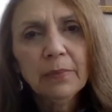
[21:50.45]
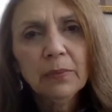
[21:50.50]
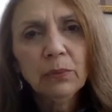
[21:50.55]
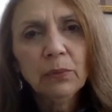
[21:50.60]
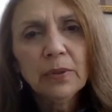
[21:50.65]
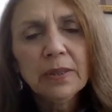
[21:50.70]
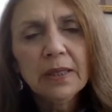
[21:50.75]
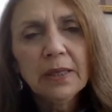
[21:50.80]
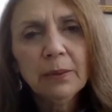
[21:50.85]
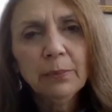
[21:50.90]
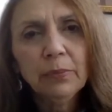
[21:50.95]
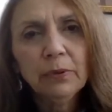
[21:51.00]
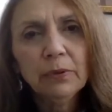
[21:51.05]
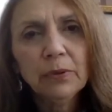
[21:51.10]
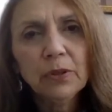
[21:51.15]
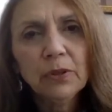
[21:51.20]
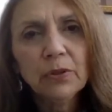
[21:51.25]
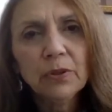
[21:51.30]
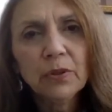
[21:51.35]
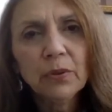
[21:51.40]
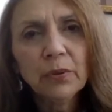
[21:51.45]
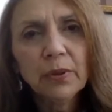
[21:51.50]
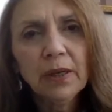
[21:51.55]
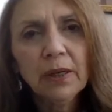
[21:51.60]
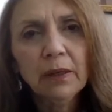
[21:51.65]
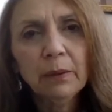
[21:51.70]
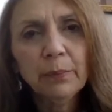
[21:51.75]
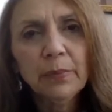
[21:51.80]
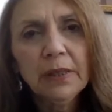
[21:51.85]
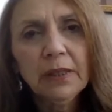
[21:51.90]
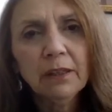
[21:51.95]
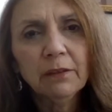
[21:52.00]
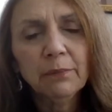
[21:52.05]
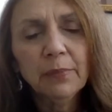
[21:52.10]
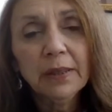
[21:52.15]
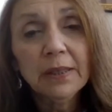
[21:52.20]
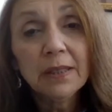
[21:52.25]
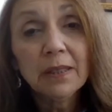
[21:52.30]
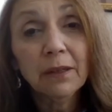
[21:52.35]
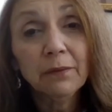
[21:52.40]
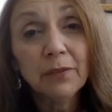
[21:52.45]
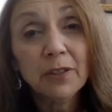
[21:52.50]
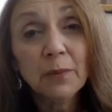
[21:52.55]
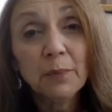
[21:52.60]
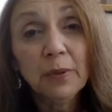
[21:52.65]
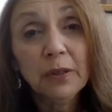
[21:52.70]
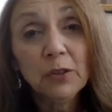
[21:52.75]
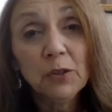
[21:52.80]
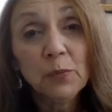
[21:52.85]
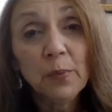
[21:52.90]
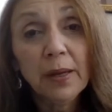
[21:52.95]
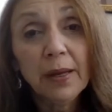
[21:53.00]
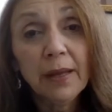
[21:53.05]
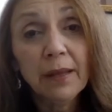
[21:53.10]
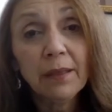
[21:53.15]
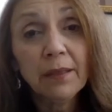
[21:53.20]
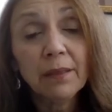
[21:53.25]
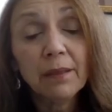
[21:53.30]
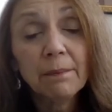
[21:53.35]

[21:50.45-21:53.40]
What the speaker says: was able to sort of help me give myself a sponge bath,